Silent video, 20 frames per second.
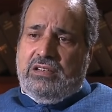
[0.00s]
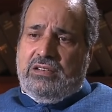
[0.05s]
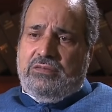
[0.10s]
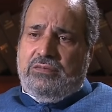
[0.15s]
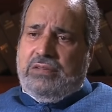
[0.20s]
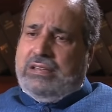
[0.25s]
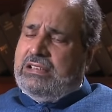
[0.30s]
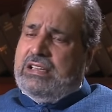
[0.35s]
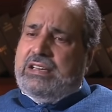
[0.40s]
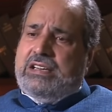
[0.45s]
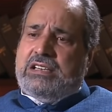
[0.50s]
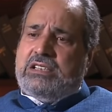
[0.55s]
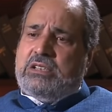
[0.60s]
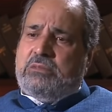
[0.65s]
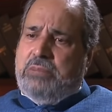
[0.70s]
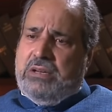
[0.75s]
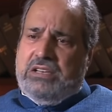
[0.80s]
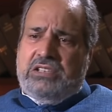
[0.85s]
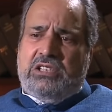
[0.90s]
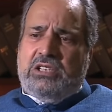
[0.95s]
whether it's
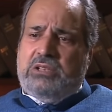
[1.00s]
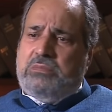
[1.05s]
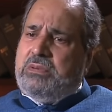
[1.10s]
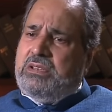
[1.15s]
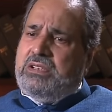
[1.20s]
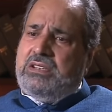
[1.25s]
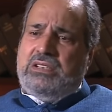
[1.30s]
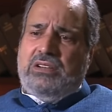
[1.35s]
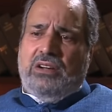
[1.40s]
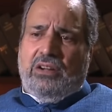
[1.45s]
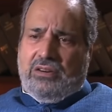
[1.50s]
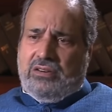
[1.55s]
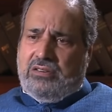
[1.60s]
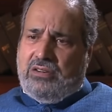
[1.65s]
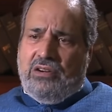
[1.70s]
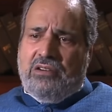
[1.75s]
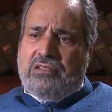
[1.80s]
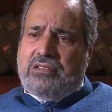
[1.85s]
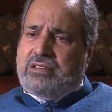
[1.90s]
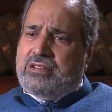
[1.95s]
BJP or
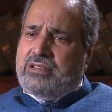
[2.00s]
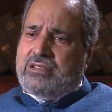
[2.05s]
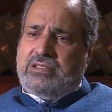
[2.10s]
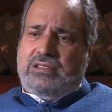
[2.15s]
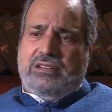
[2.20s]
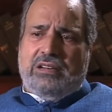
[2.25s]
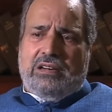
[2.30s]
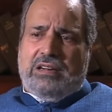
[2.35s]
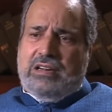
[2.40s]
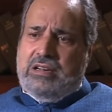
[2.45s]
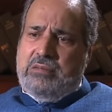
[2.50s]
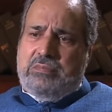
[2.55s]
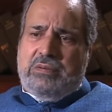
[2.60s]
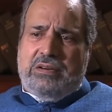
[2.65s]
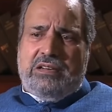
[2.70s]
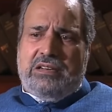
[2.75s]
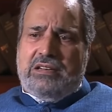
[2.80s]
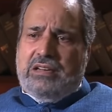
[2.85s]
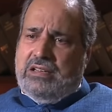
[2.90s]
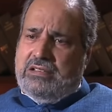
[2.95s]
Congress or
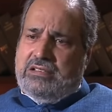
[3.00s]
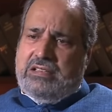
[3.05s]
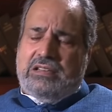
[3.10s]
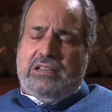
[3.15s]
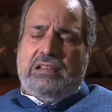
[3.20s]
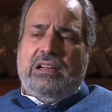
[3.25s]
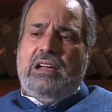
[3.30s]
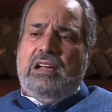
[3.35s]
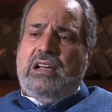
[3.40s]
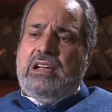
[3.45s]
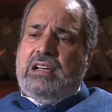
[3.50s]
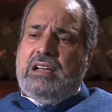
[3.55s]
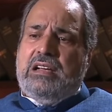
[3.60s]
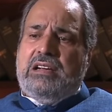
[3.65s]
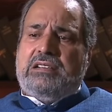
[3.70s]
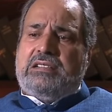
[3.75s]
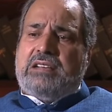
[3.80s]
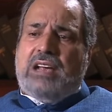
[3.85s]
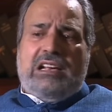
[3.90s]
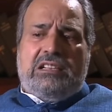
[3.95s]
anybody, I think, it
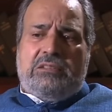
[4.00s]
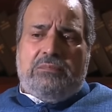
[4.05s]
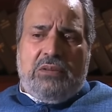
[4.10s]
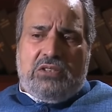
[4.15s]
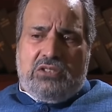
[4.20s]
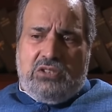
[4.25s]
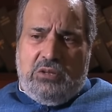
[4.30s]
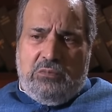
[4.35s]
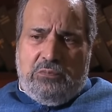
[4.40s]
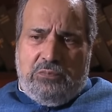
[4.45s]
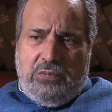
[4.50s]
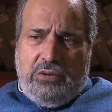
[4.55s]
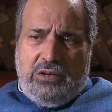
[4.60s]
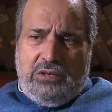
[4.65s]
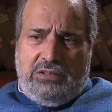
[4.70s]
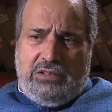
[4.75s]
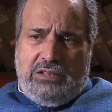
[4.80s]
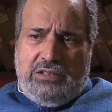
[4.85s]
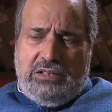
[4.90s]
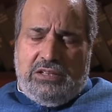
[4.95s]
is as much the,
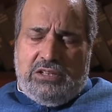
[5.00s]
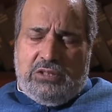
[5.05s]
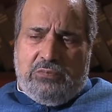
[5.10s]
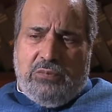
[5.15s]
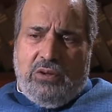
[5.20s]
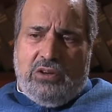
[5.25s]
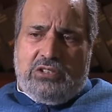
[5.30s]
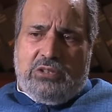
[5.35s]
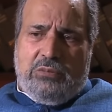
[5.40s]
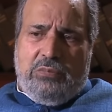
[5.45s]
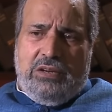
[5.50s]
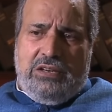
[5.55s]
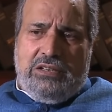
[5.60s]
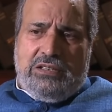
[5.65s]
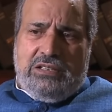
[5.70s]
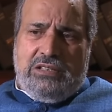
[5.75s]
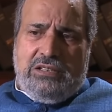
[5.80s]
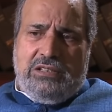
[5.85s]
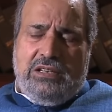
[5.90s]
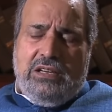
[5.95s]
uh, the
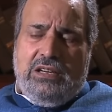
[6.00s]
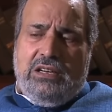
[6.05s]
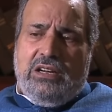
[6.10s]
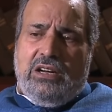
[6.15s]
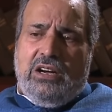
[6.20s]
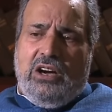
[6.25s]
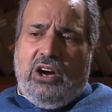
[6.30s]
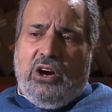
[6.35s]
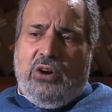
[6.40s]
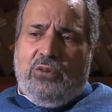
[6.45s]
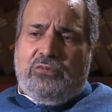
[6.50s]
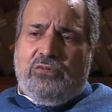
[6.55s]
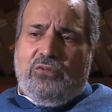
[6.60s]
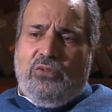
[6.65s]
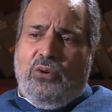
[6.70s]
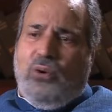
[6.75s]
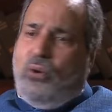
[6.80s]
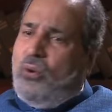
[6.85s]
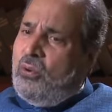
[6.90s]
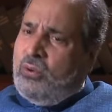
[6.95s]
responsibility of
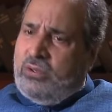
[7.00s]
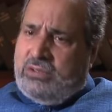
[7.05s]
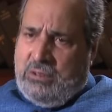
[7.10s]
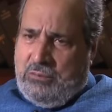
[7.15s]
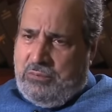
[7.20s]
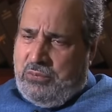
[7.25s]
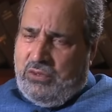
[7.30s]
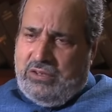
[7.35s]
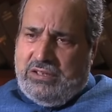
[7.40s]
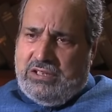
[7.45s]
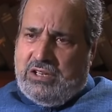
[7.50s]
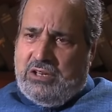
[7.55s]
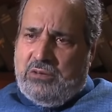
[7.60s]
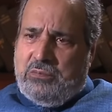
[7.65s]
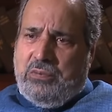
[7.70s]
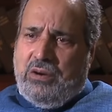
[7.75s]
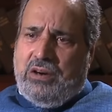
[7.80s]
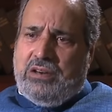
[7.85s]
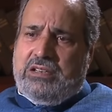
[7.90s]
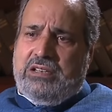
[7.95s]
all the political
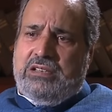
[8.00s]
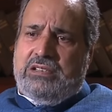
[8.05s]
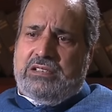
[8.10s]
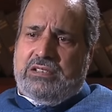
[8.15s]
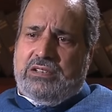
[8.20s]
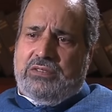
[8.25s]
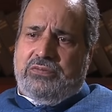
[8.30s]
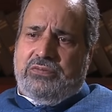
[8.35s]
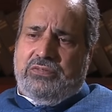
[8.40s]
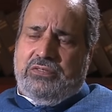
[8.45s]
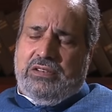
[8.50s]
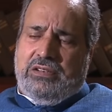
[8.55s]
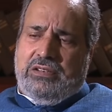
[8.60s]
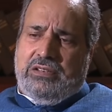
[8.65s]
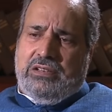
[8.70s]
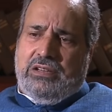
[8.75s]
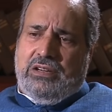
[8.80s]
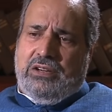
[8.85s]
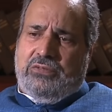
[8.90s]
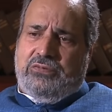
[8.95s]
parties of,
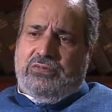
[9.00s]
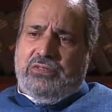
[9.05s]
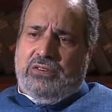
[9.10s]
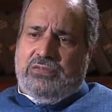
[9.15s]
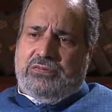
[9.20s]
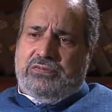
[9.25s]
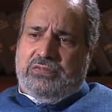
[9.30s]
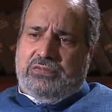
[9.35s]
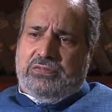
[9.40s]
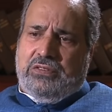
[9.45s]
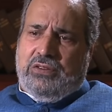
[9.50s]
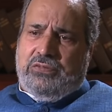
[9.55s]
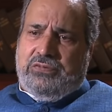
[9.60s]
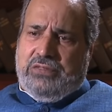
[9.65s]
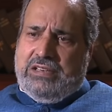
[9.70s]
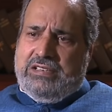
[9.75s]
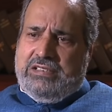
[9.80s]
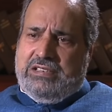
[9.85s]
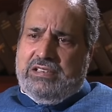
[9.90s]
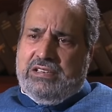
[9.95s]
uh, of, of, of,
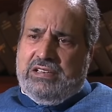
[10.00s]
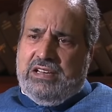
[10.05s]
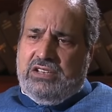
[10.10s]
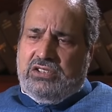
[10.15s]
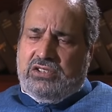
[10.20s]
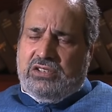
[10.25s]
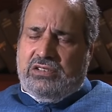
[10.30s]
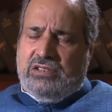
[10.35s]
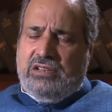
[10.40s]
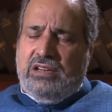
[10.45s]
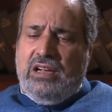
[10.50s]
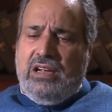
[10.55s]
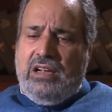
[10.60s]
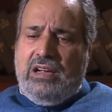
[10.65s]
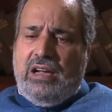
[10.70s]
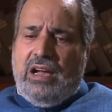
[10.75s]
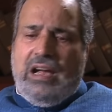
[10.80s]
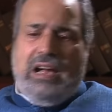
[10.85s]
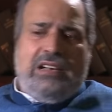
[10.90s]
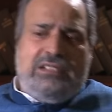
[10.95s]
Indian nation
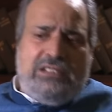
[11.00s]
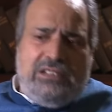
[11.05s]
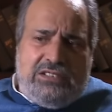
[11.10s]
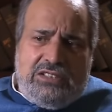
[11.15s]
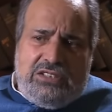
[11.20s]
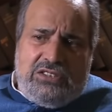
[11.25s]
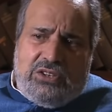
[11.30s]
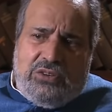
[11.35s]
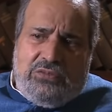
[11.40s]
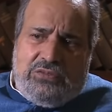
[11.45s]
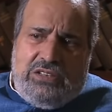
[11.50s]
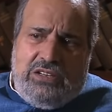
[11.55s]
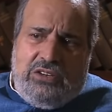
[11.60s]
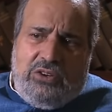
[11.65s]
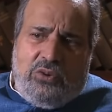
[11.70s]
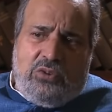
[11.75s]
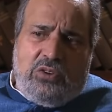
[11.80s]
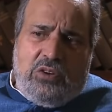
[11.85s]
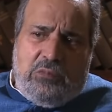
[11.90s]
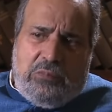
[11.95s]
as it is of the
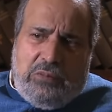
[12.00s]
local